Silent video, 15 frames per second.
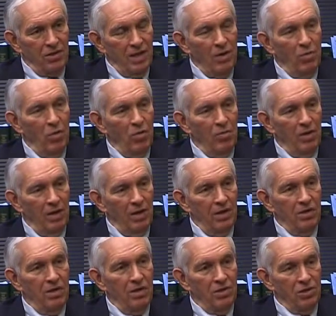And he wrote him a
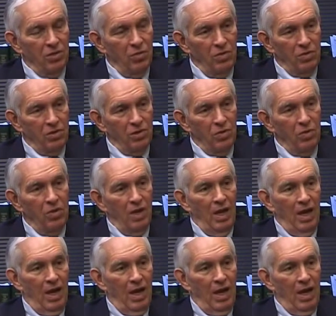letter, "Dear so-and-so,